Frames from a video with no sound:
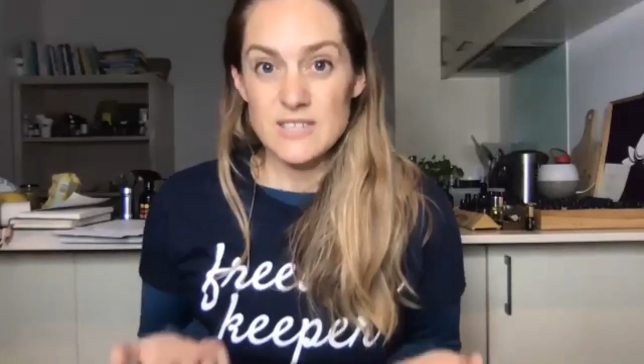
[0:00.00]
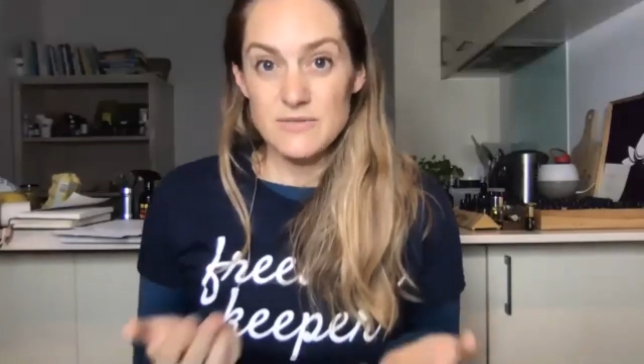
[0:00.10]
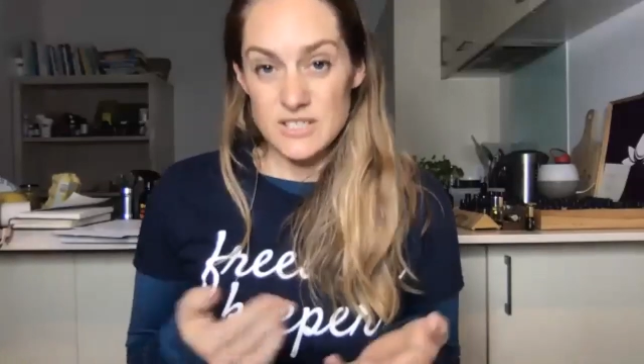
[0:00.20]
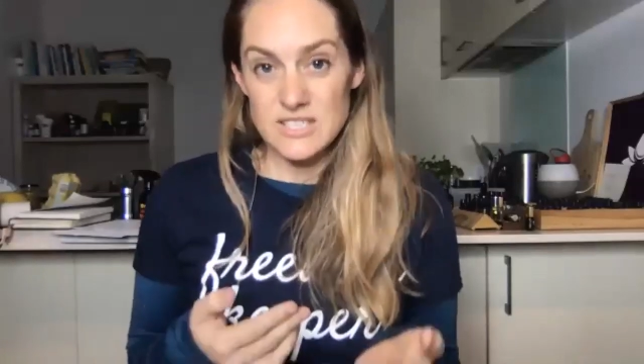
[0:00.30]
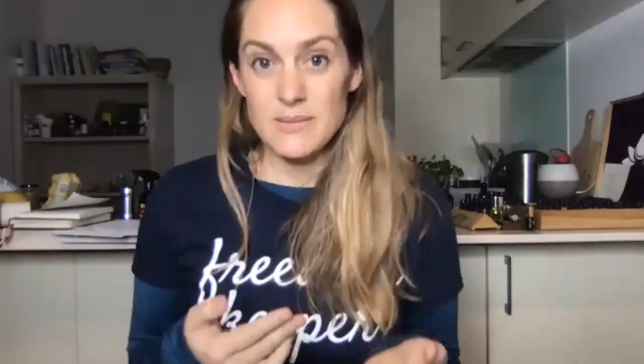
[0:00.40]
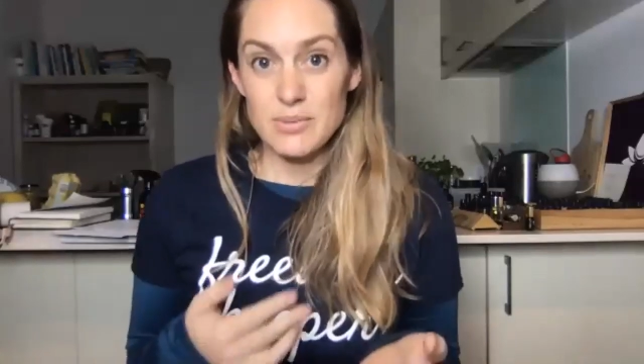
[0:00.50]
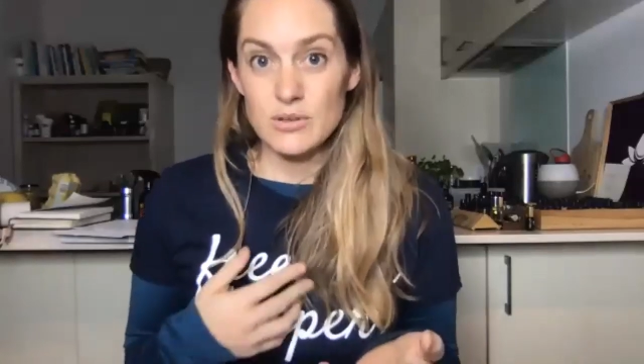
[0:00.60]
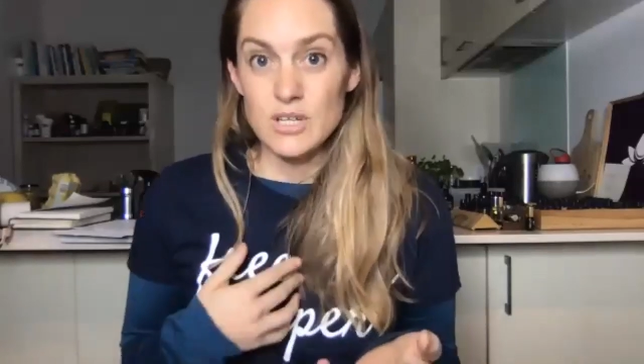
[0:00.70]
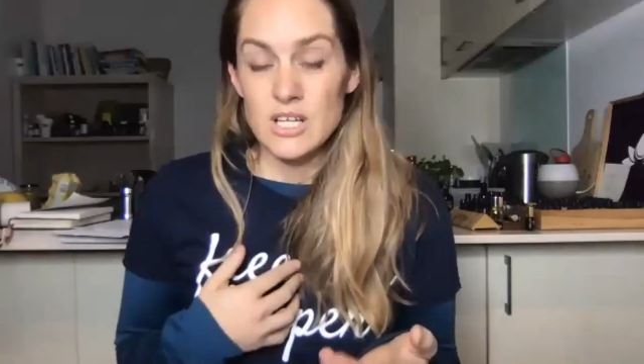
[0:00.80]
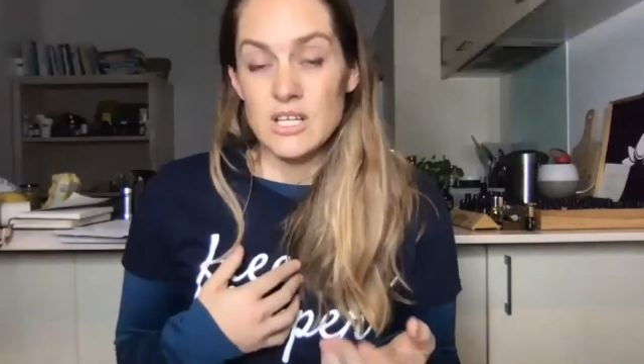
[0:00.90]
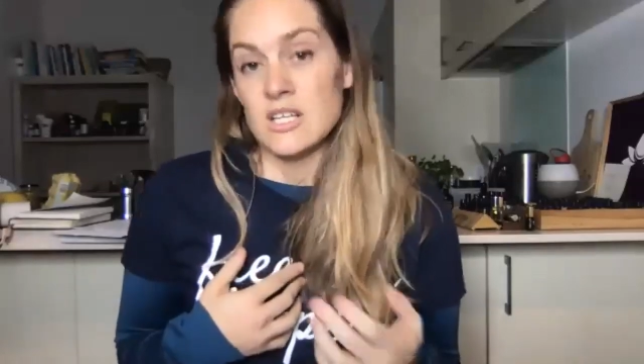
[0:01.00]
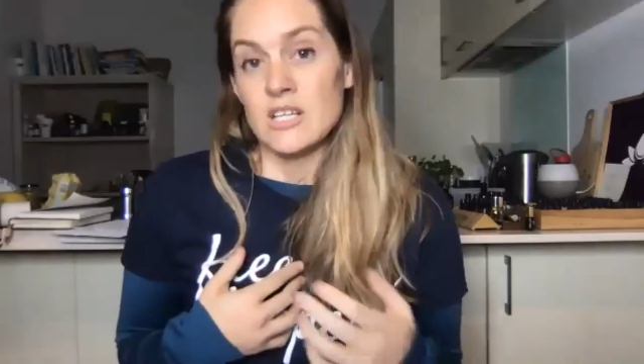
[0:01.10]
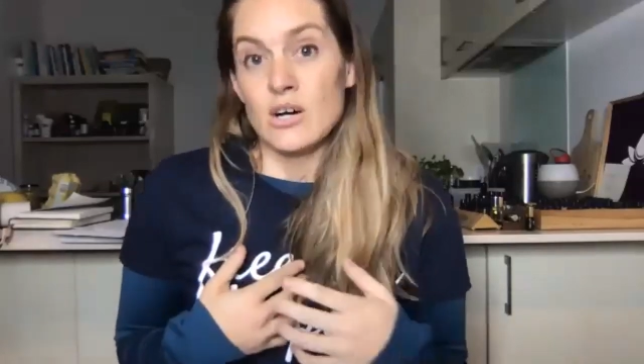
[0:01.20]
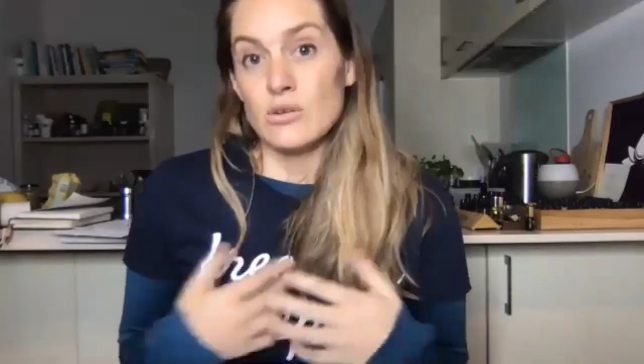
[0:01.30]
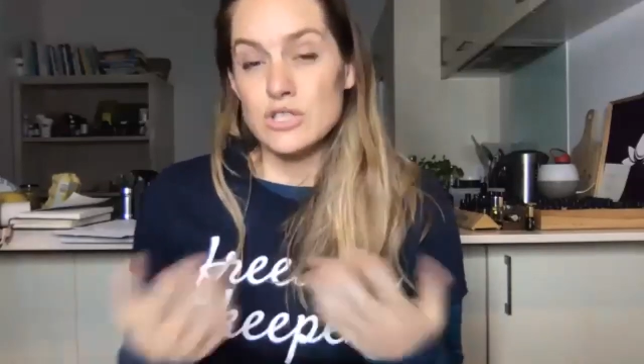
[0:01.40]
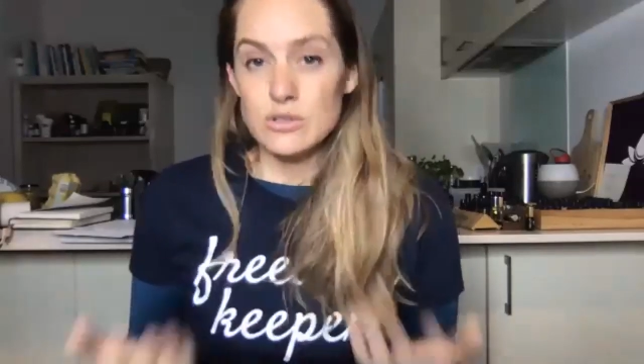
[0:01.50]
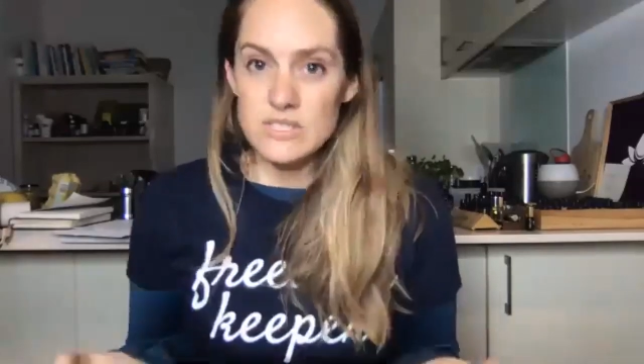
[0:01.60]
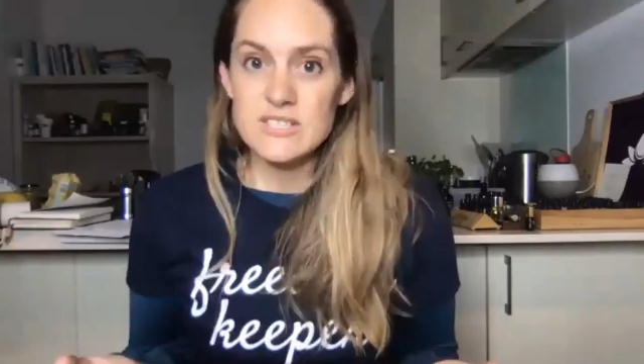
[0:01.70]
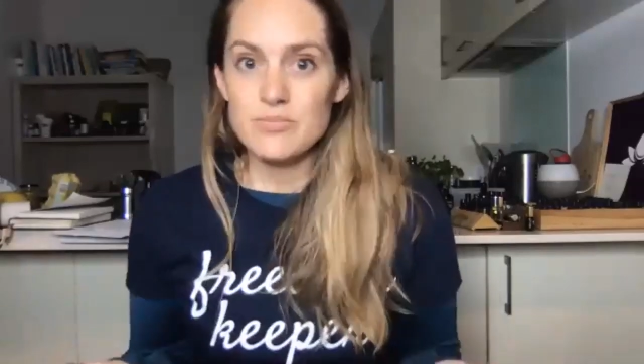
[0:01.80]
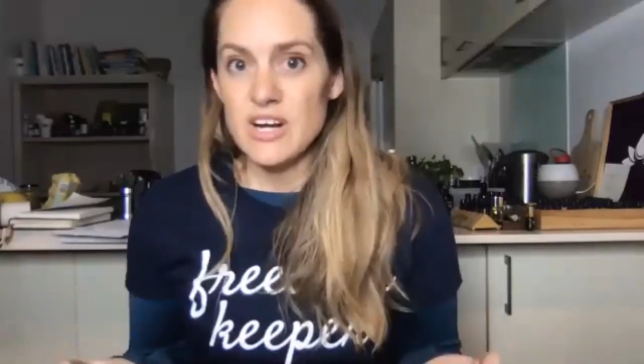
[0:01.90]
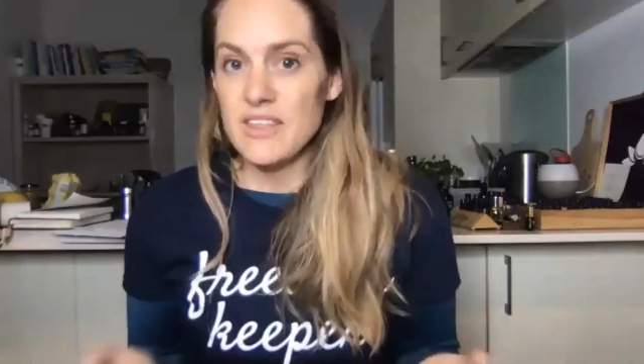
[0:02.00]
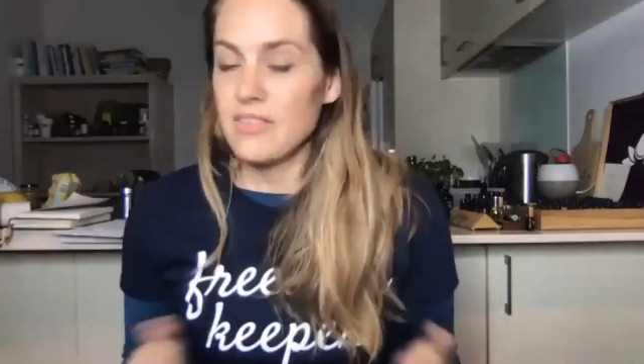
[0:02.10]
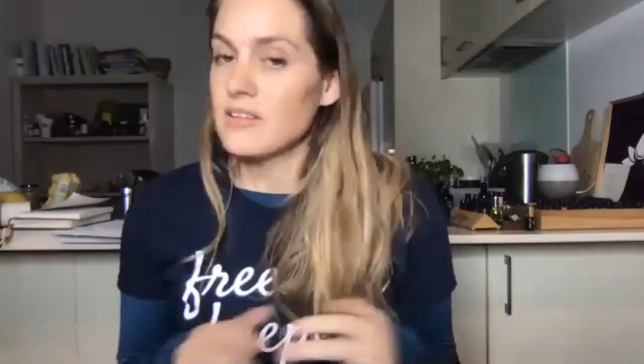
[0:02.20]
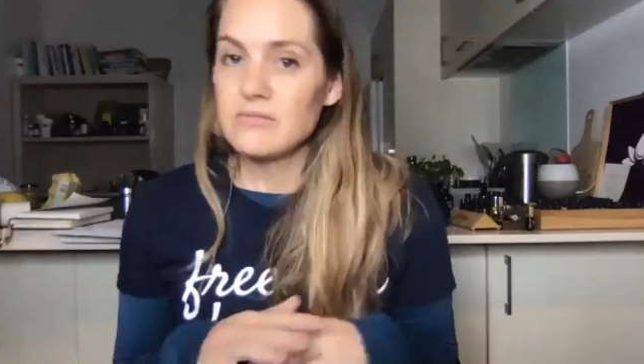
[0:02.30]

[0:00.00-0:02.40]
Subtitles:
for example, or shortness of breath.